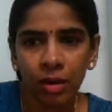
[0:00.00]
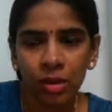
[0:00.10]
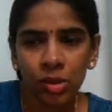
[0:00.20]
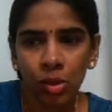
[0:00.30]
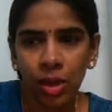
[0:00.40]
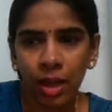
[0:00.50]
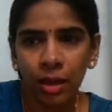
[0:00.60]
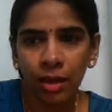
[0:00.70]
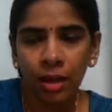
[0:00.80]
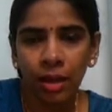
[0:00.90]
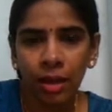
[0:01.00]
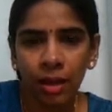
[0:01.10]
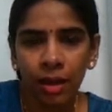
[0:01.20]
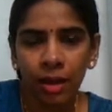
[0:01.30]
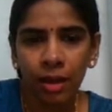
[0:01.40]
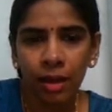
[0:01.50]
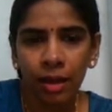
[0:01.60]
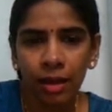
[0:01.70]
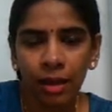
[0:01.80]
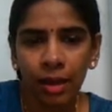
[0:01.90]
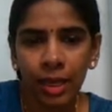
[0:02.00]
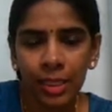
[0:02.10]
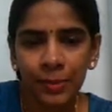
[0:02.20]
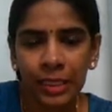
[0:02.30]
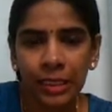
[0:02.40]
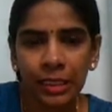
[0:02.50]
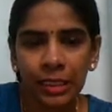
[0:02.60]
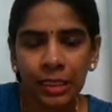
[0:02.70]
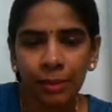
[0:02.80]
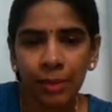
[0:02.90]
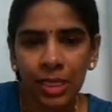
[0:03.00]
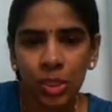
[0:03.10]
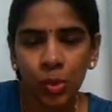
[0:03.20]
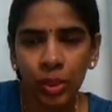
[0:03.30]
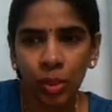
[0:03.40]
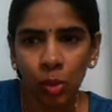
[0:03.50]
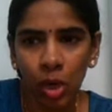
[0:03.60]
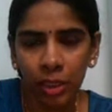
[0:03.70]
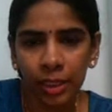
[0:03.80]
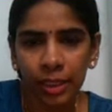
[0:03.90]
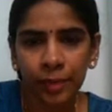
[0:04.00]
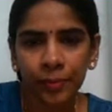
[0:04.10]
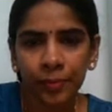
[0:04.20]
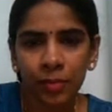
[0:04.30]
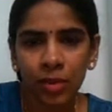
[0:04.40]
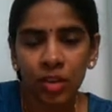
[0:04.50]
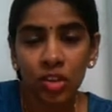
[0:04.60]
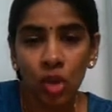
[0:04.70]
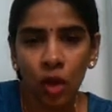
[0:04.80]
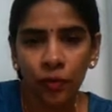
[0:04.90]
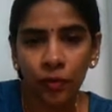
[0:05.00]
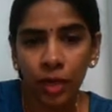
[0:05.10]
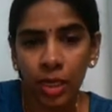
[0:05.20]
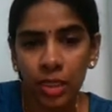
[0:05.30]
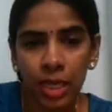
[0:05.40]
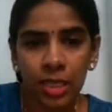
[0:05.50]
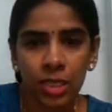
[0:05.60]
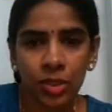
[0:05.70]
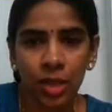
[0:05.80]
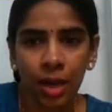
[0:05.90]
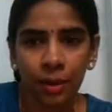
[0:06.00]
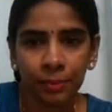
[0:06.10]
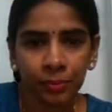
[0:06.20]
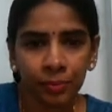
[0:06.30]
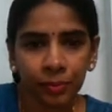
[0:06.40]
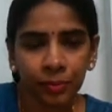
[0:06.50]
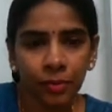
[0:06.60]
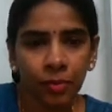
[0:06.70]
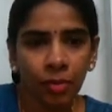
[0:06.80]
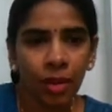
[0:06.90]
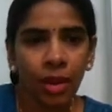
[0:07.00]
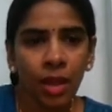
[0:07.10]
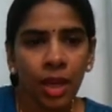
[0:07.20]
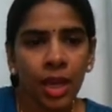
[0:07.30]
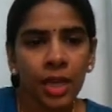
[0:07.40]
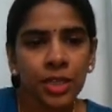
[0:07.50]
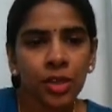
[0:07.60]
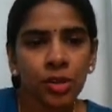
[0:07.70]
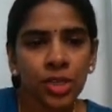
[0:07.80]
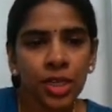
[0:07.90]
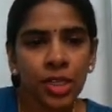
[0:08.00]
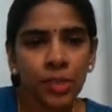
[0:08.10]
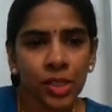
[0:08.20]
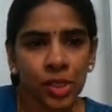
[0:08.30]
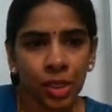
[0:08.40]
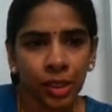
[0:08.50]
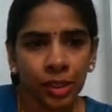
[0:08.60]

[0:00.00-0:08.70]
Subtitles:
Soda has been mixed with the water, soft drinks, etc. heterogeneous mixture,